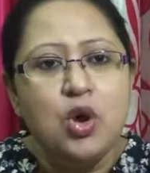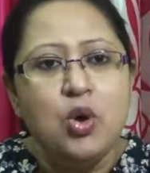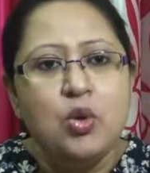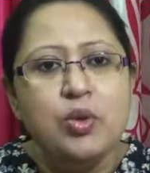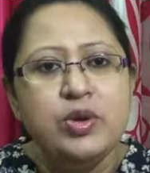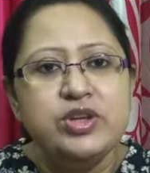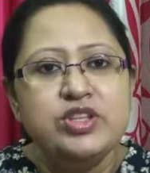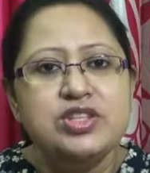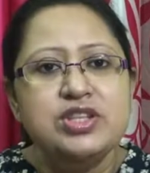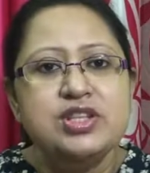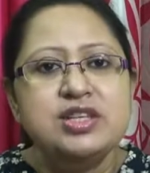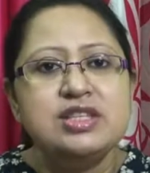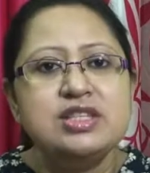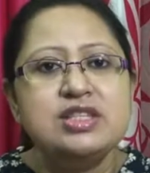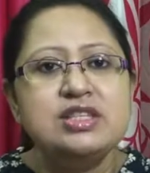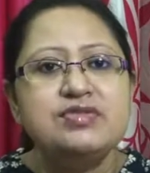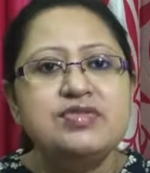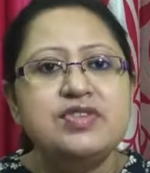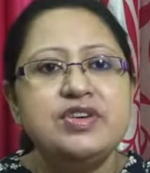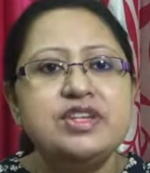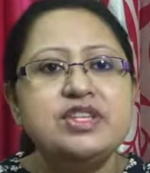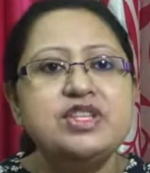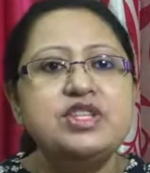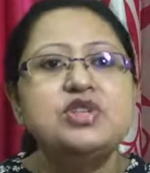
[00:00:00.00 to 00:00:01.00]
which
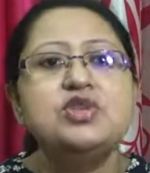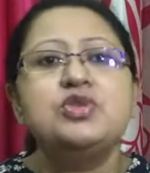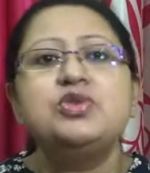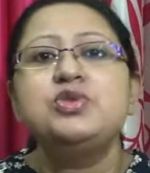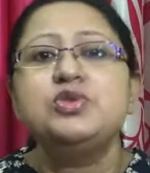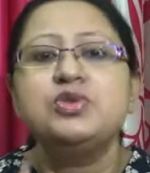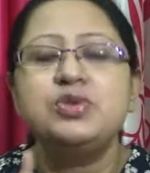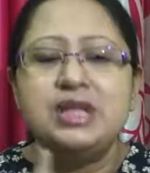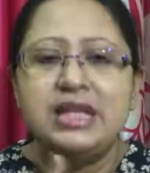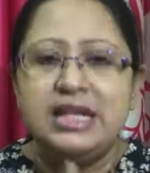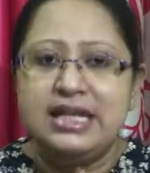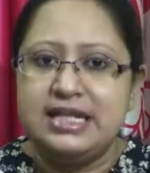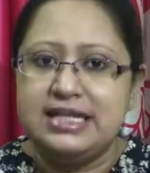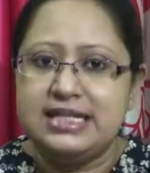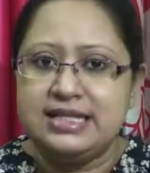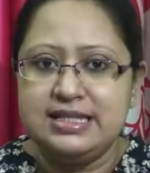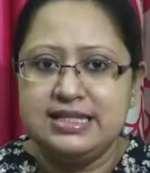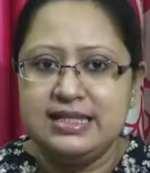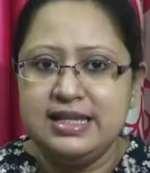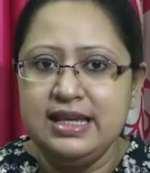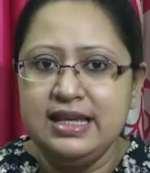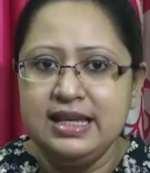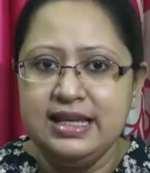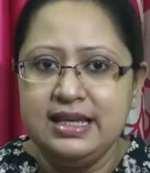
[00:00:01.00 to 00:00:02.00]
is first you do the
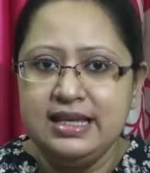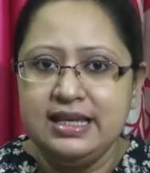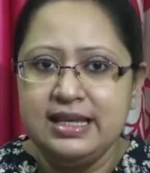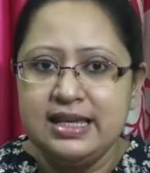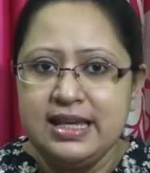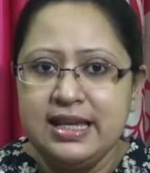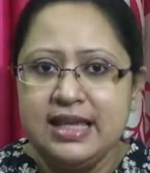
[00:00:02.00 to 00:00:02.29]
listening,